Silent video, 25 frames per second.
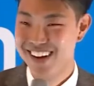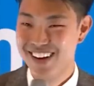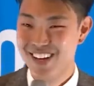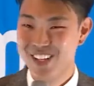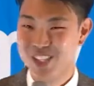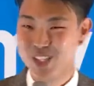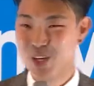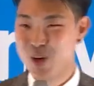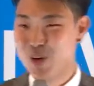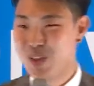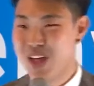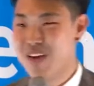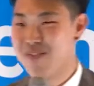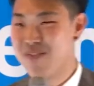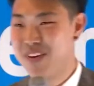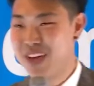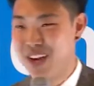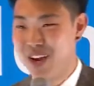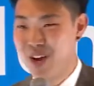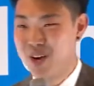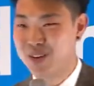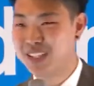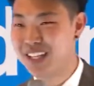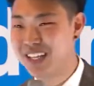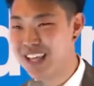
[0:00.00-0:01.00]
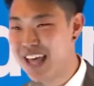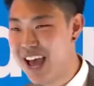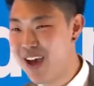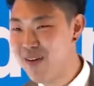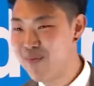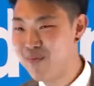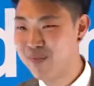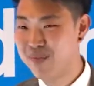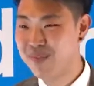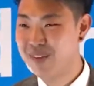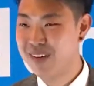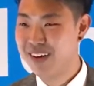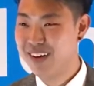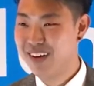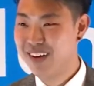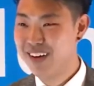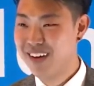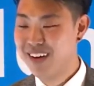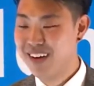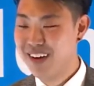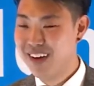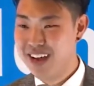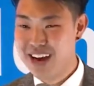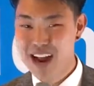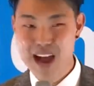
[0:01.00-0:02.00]
Show that video to them,
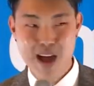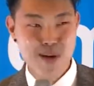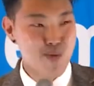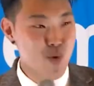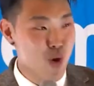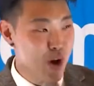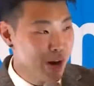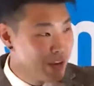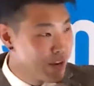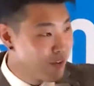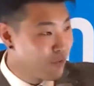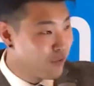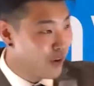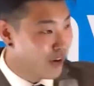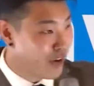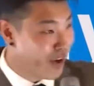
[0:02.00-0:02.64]
and I'm working for